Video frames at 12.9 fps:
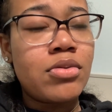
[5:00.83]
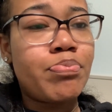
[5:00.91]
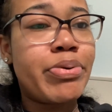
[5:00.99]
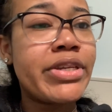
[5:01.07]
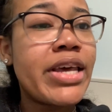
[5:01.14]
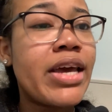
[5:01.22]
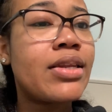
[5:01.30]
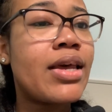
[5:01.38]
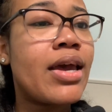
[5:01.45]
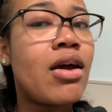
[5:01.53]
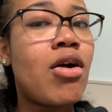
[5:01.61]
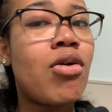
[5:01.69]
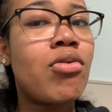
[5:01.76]
put that
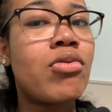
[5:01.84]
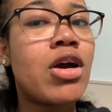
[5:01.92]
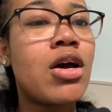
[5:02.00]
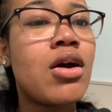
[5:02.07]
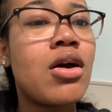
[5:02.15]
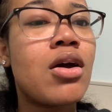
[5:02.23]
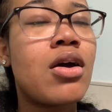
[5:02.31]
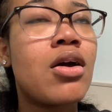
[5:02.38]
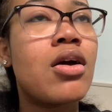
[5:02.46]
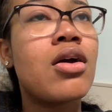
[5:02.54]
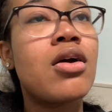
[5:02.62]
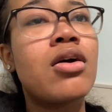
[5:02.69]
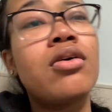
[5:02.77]
thing on, cuz?
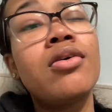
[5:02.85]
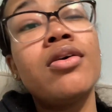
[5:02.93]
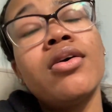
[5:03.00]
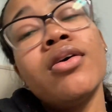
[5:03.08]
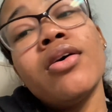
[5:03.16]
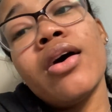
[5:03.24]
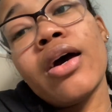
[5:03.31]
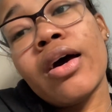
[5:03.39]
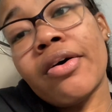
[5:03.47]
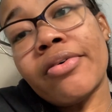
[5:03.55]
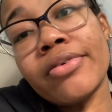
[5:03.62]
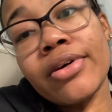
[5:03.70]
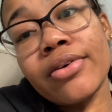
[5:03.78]
I
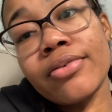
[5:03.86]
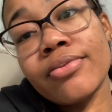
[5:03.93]
don't know.